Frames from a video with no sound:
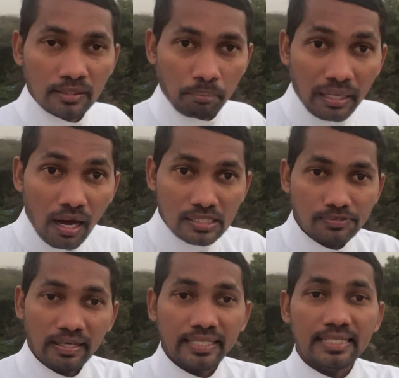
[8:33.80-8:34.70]
Because
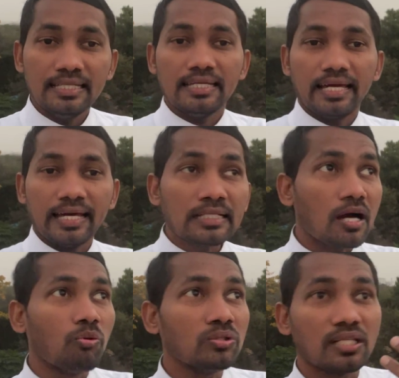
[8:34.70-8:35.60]
when he
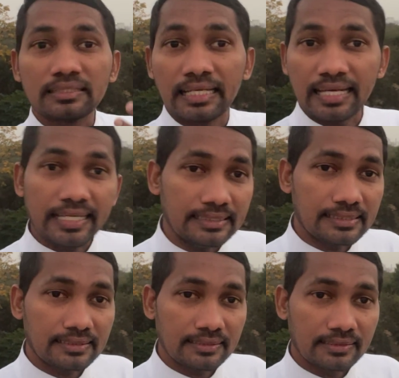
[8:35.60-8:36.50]
encountered the light,